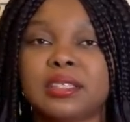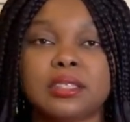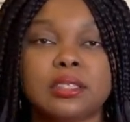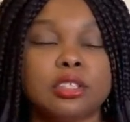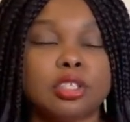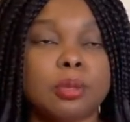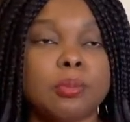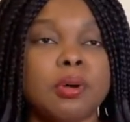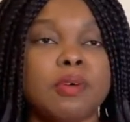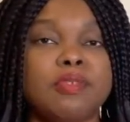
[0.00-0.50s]

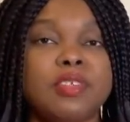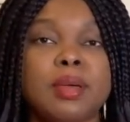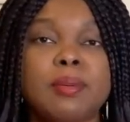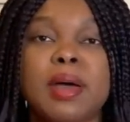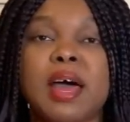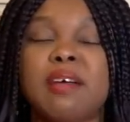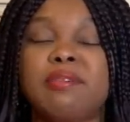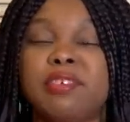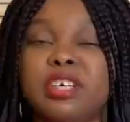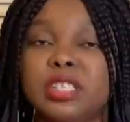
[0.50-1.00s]
Some of them
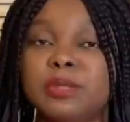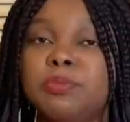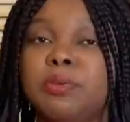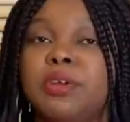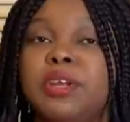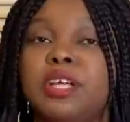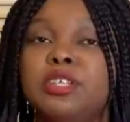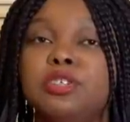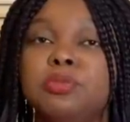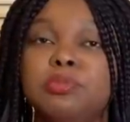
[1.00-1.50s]
have
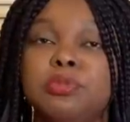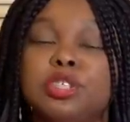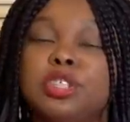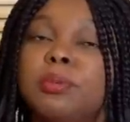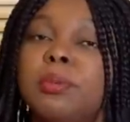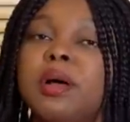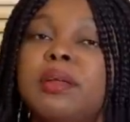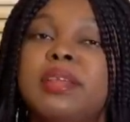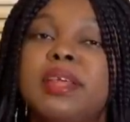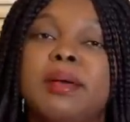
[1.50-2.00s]
responded to me,
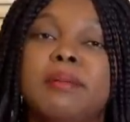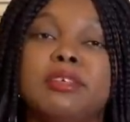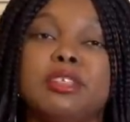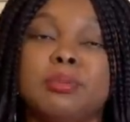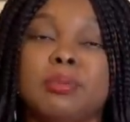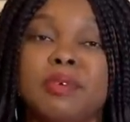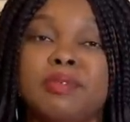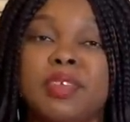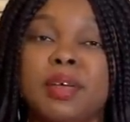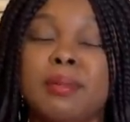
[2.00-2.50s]
some of them
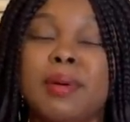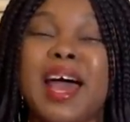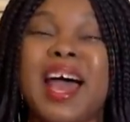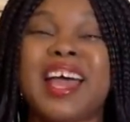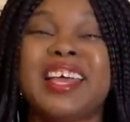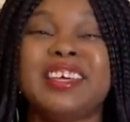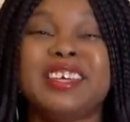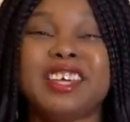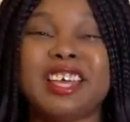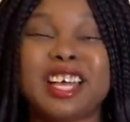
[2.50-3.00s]
some of them
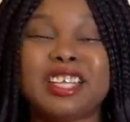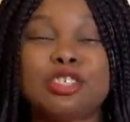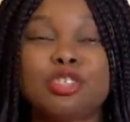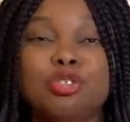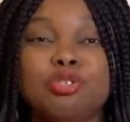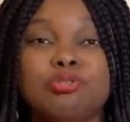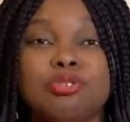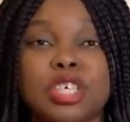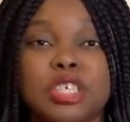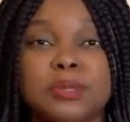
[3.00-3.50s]
are yet
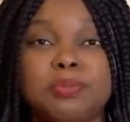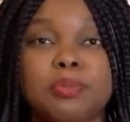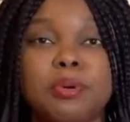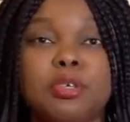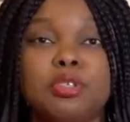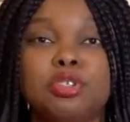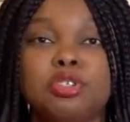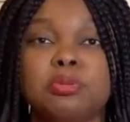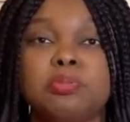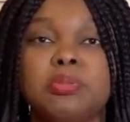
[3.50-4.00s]
to
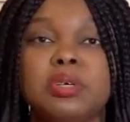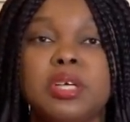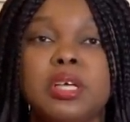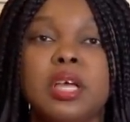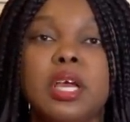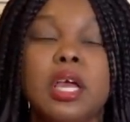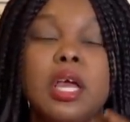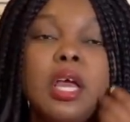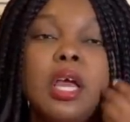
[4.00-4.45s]
respond to me.